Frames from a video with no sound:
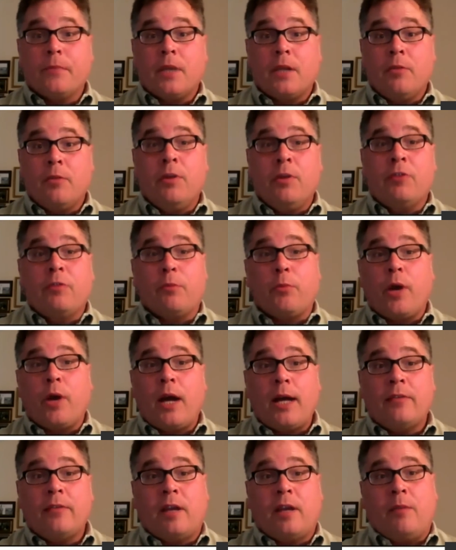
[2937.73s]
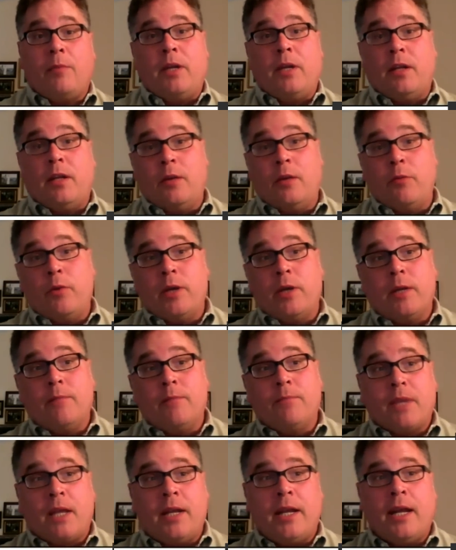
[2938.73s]
You'd be surprised how many they read.
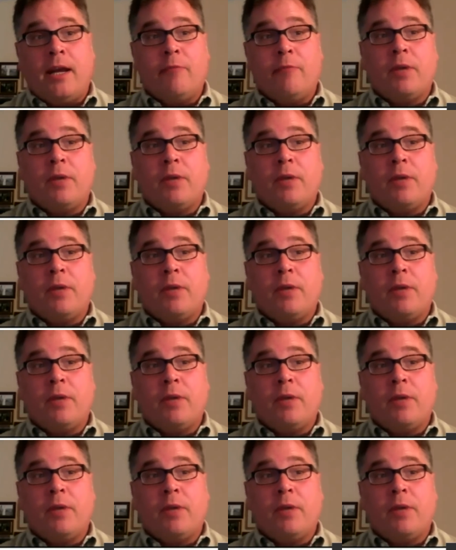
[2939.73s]
And they have